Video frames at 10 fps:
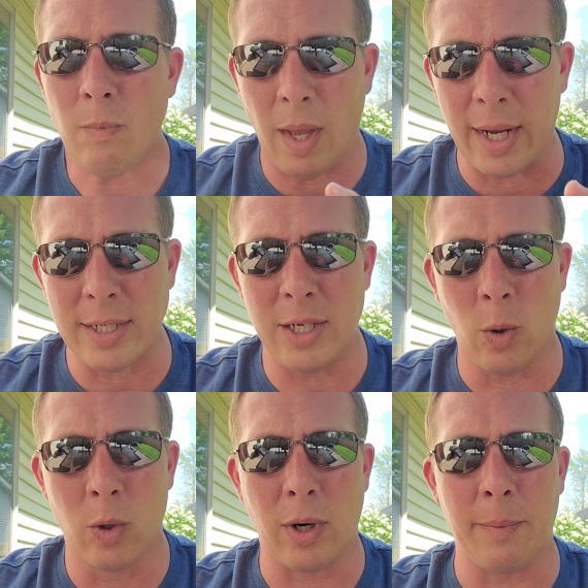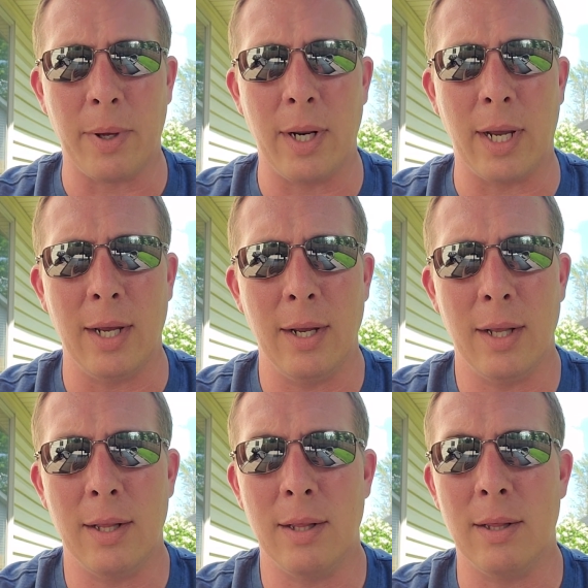guess the older I'm getting,
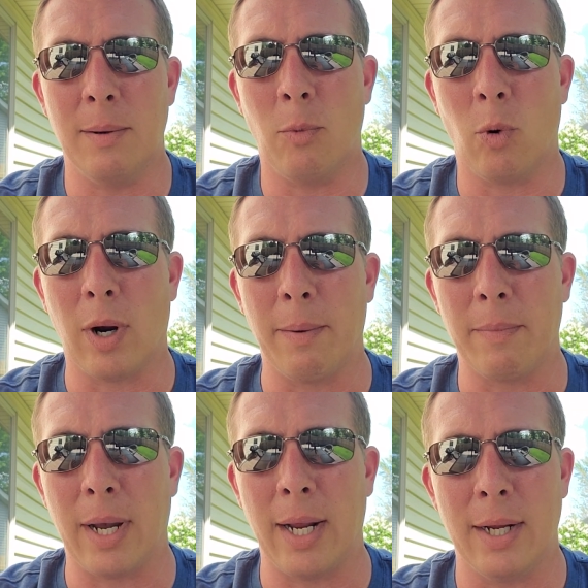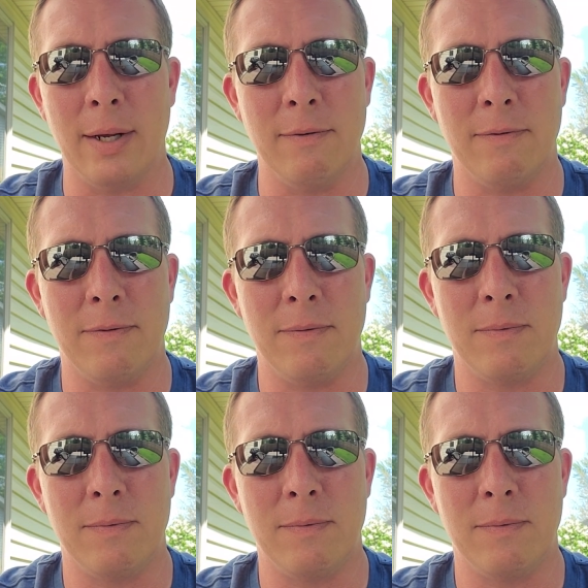the more I'm kind of